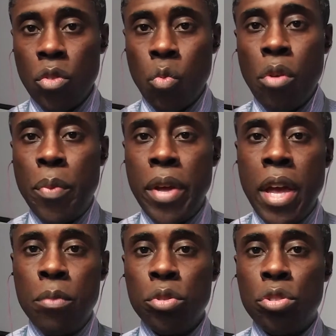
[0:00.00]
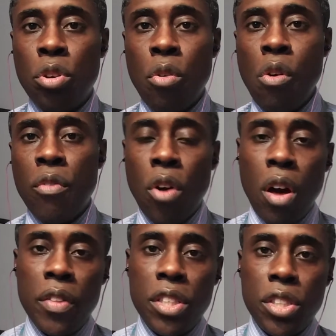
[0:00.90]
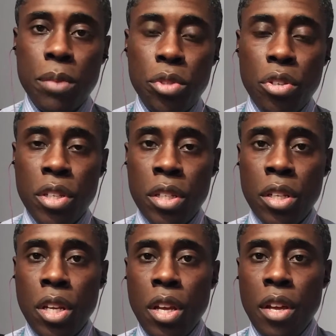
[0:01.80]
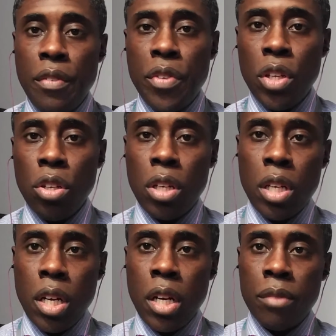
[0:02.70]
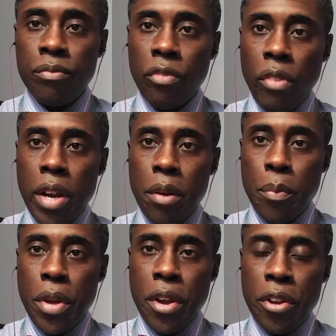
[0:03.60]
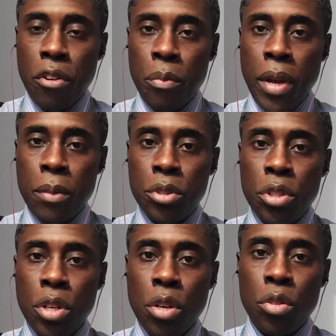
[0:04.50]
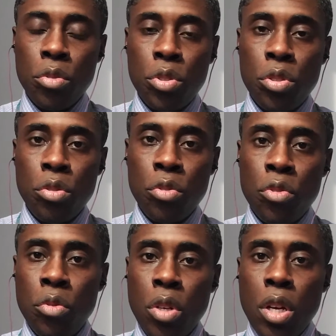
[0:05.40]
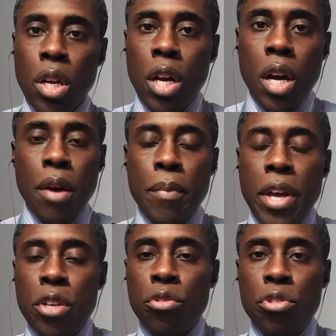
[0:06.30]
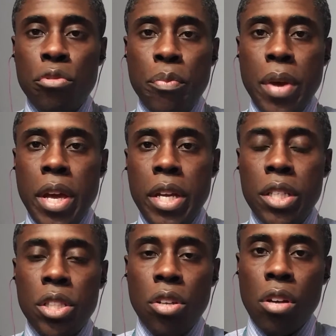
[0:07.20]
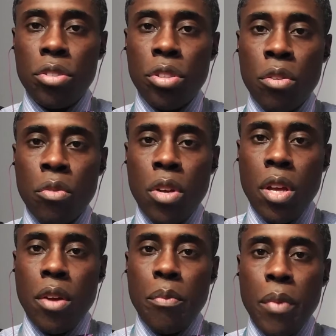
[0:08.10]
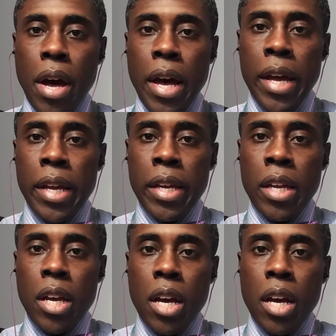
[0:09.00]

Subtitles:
we'll be able to go over all these tips. You can, if you look right up here, you'll be able to go to my YouTube page and also my